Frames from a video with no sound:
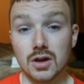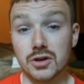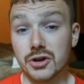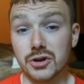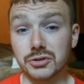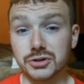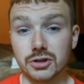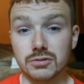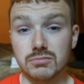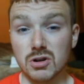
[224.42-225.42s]
You can
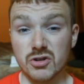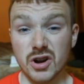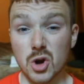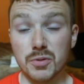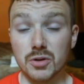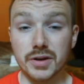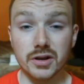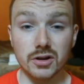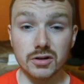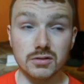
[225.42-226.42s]
also crack open a
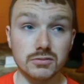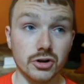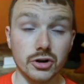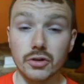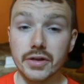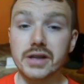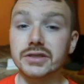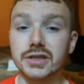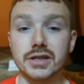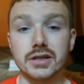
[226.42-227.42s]
window, turn on the
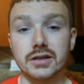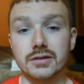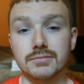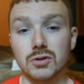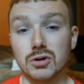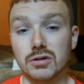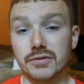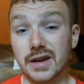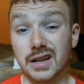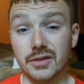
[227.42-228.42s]
AC, or
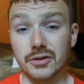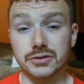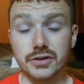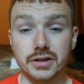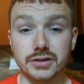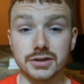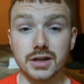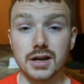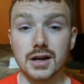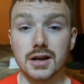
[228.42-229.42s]
failing those things,
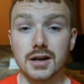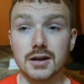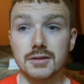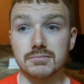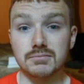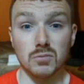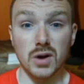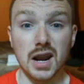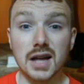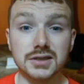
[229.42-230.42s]

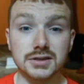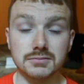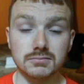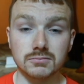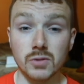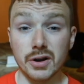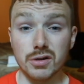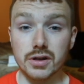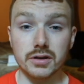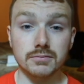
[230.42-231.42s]
wear less, wear
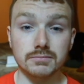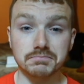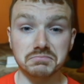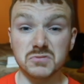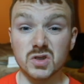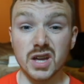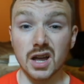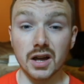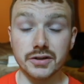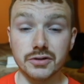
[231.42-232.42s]
nothing, get a
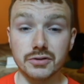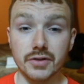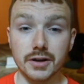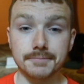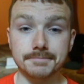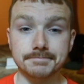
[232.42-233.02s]
lighter duvet.